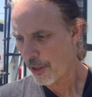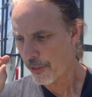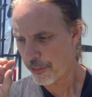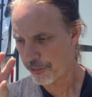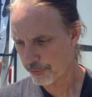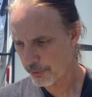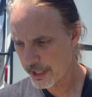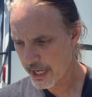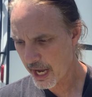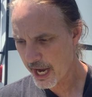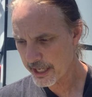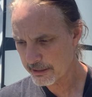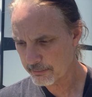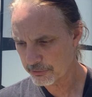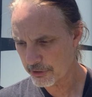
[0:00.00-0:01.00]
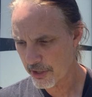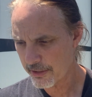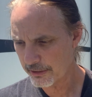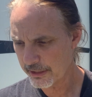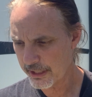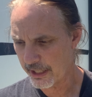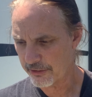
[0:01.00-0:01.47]
three items on the
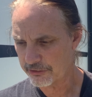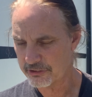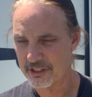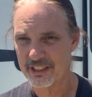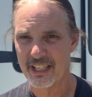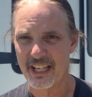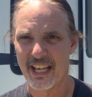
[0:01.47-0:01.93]
list.